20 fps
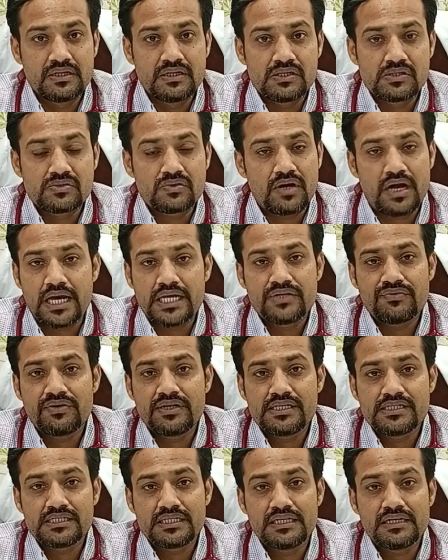So IUI
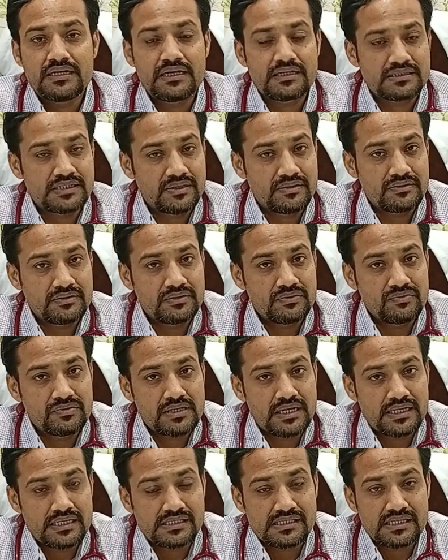is
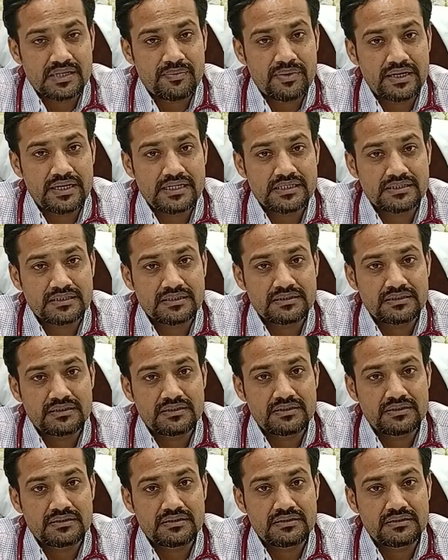intrauterine insemination.
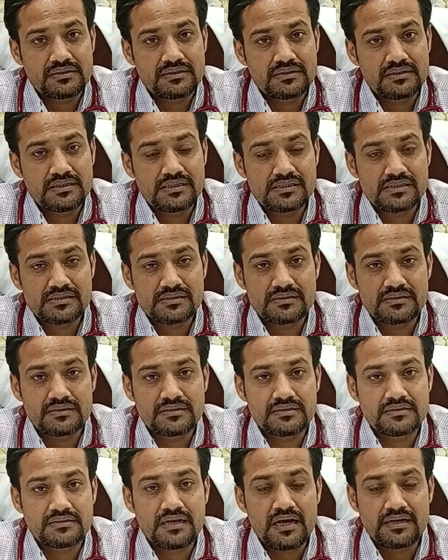It's
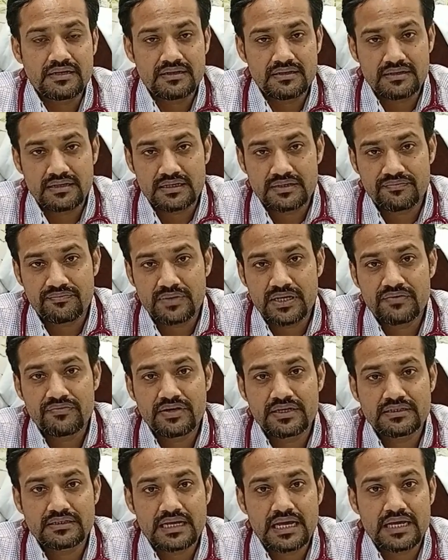done at the
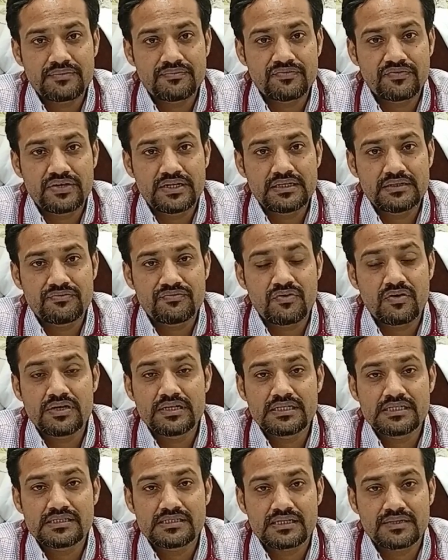perfect time when
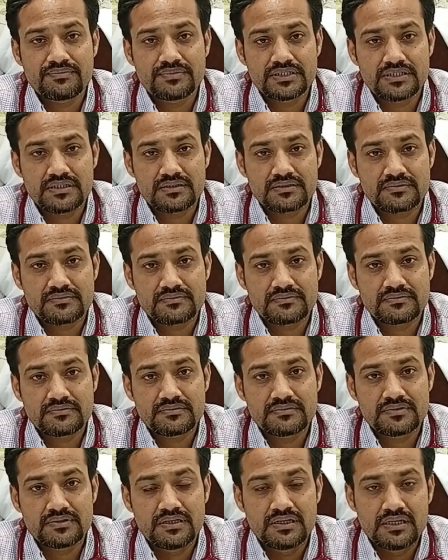follicle is ruptured.
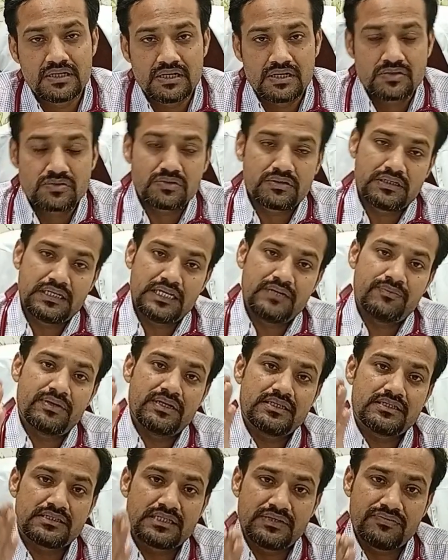So treatment
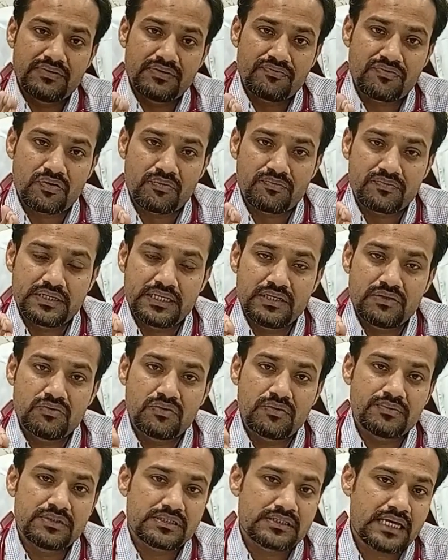is given from day 2
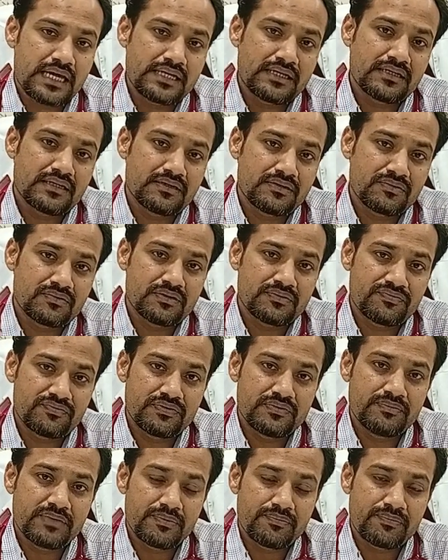of the cycle to the
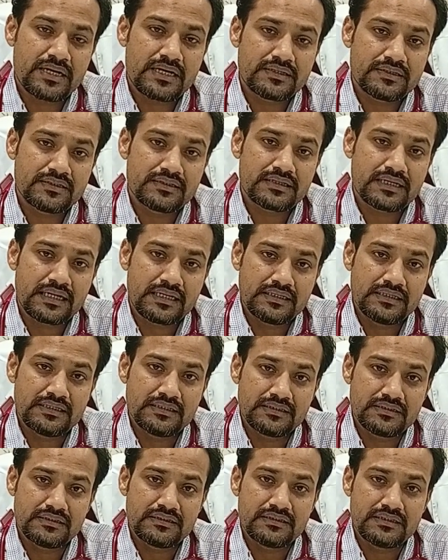female partner, and
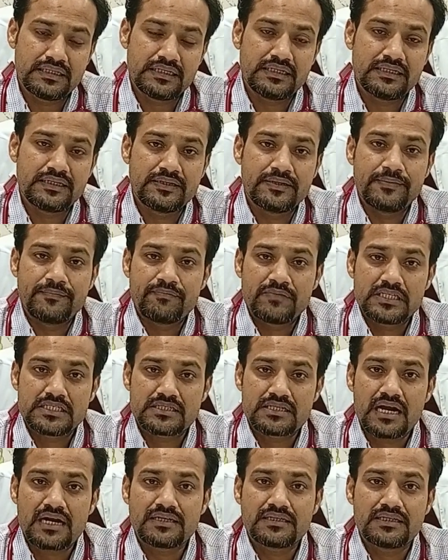then they
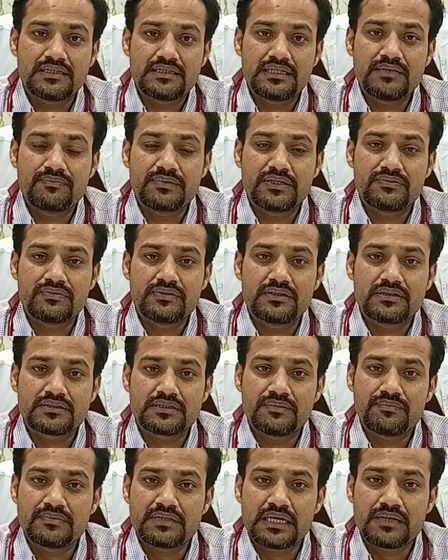start the treatment with
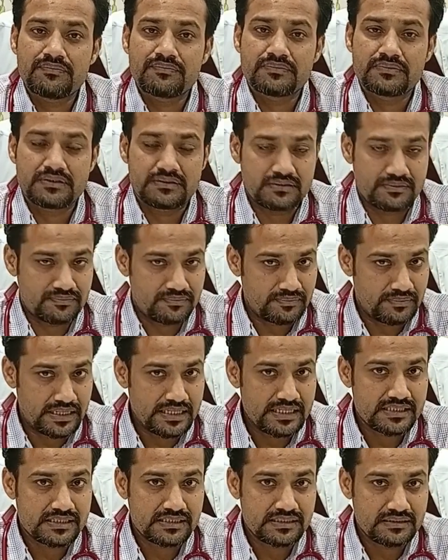some types of
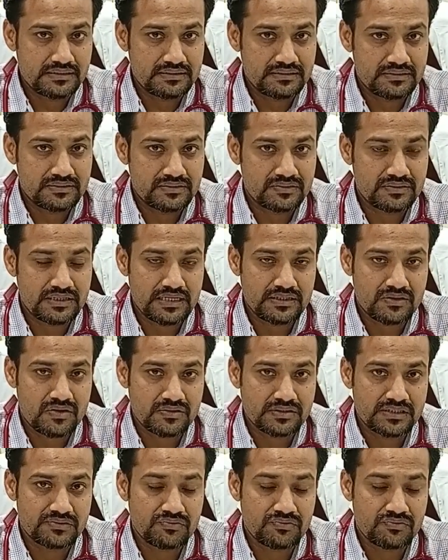medicine. So that causes